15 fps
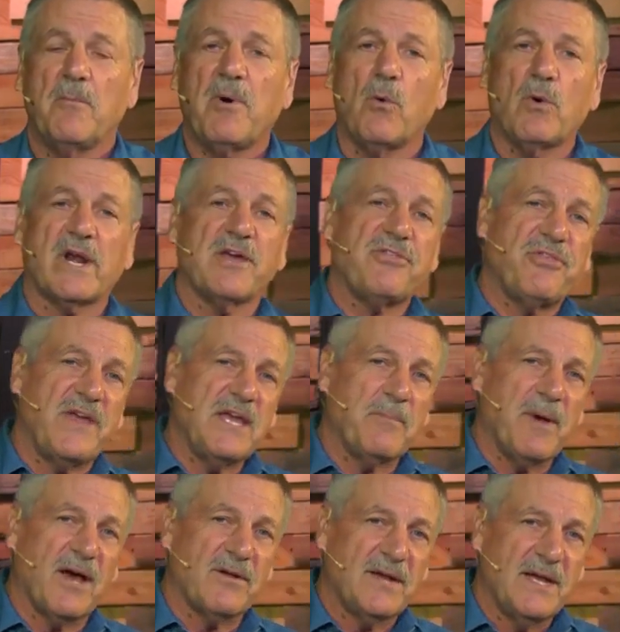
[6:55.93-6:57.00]
But when I think
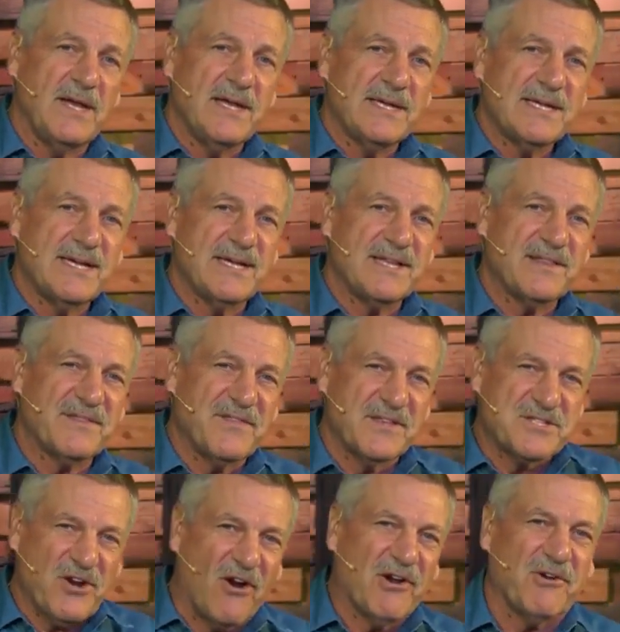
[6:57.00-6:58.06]
about uh,
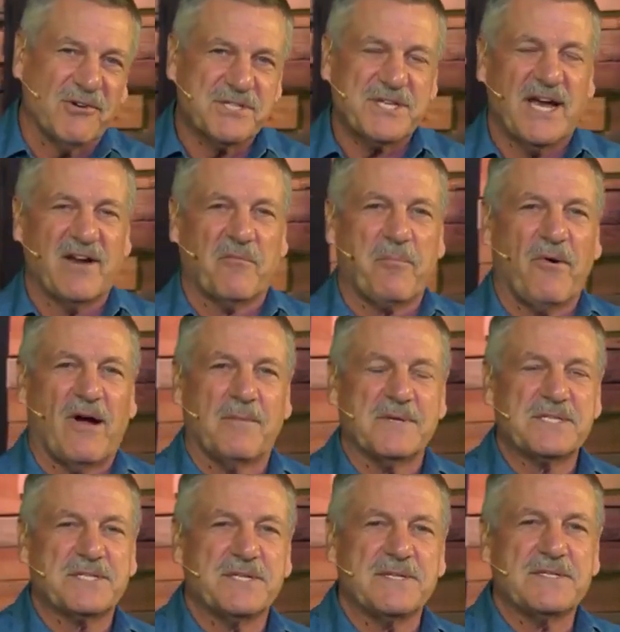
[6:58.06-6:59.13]
the darker side of
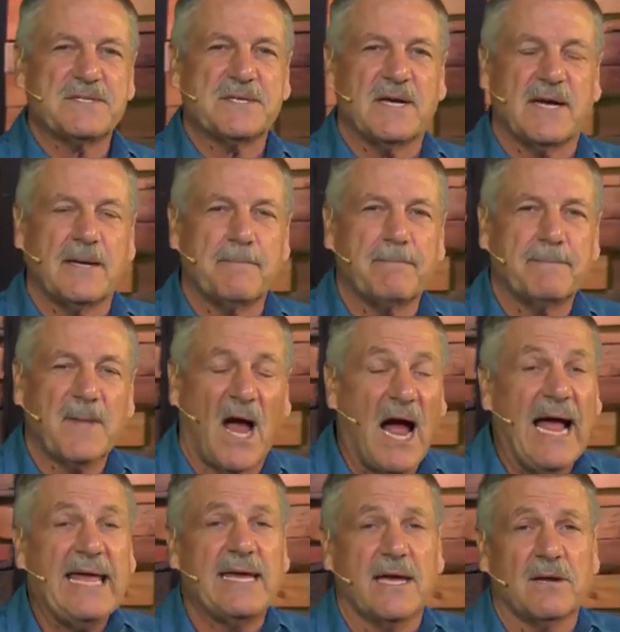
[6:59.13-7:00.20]
promises, um,
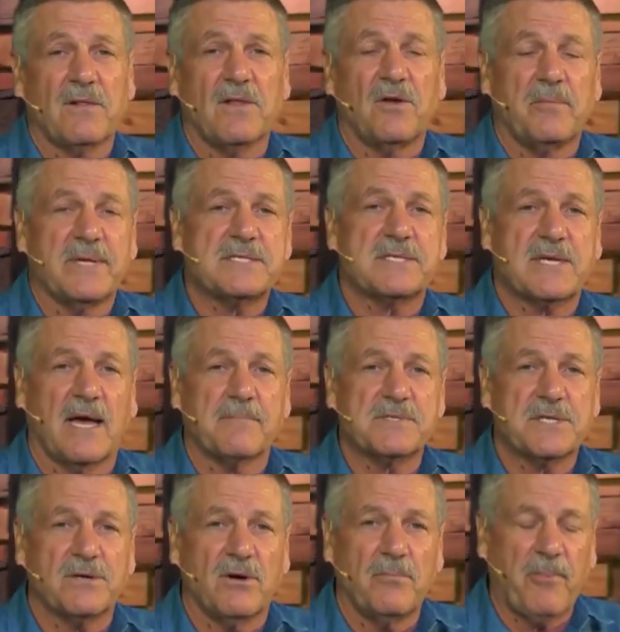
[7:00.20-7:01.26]
I get a little bit
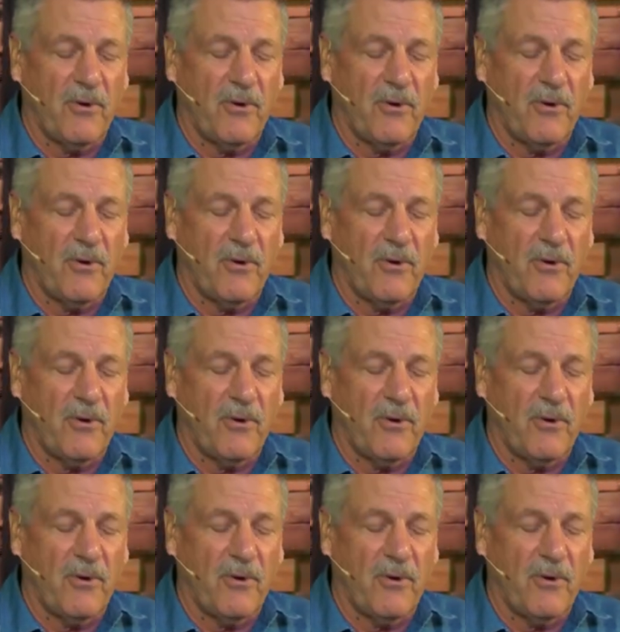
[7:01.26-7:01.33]
skeptical.